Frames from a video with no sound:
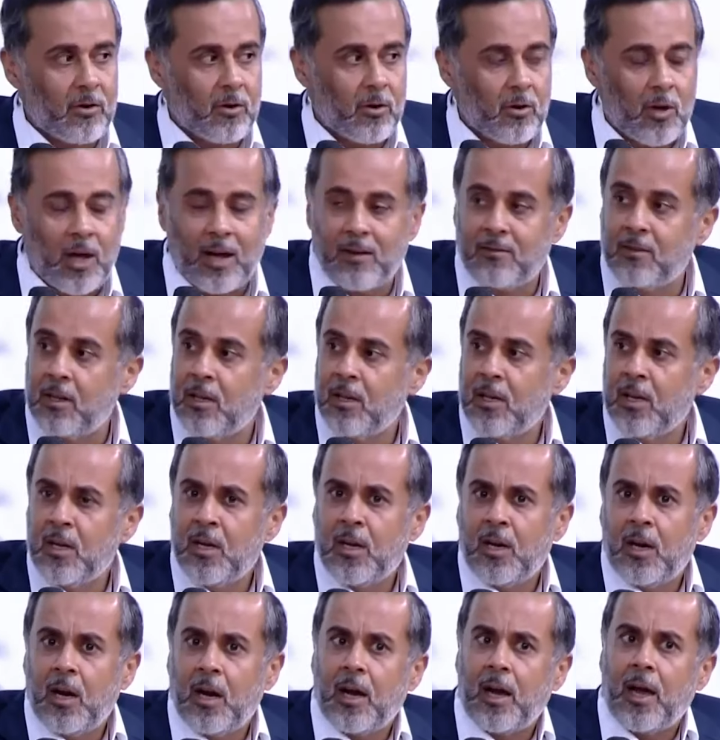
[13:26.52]
going to have.
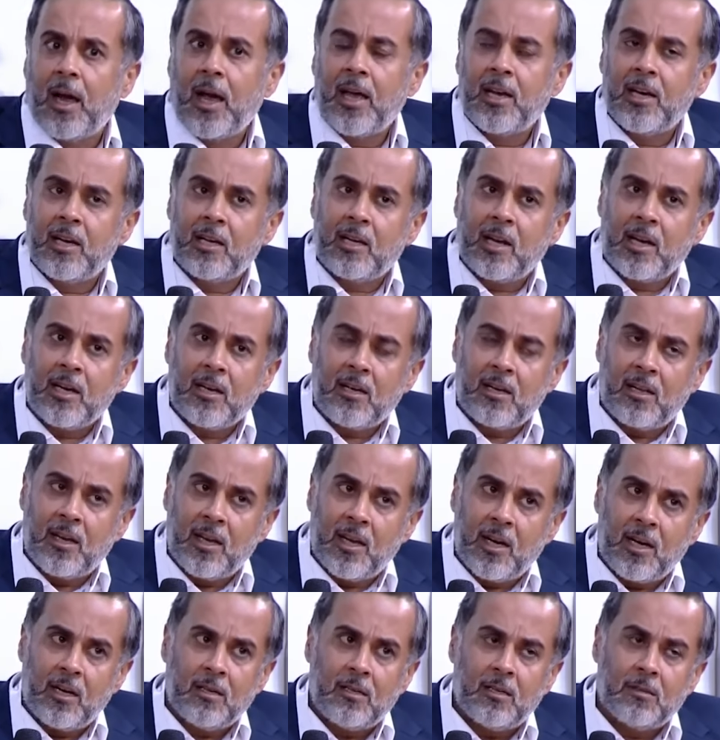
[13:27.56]
And it can
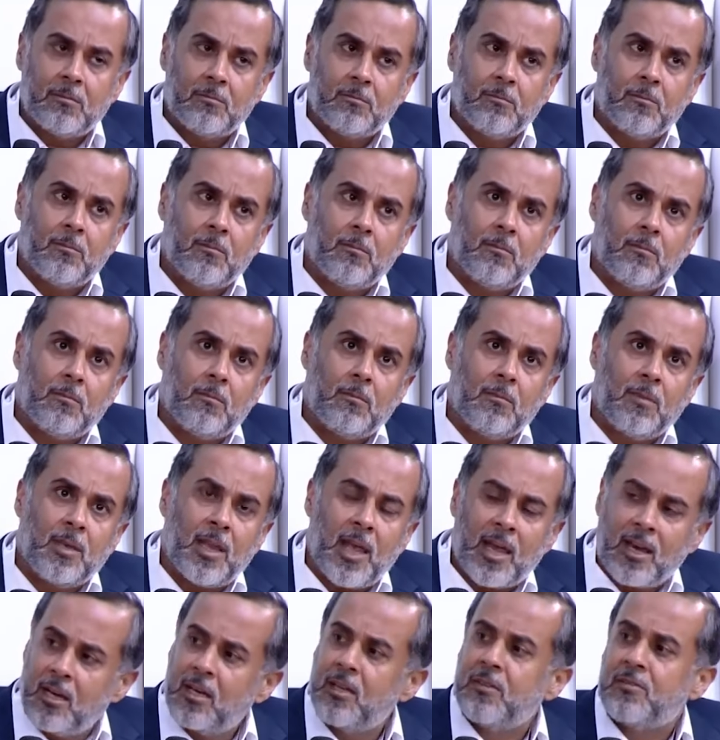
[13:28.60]
create a
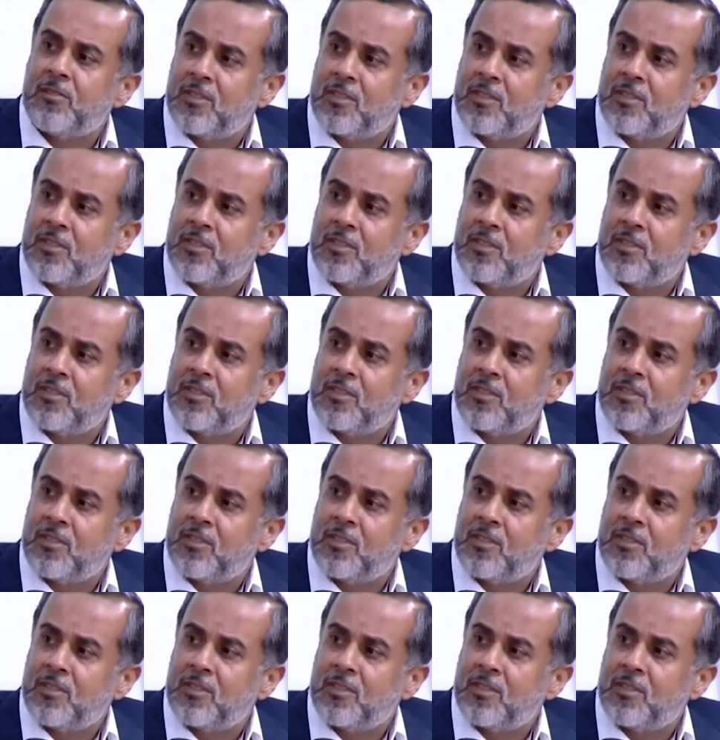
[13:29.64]
negative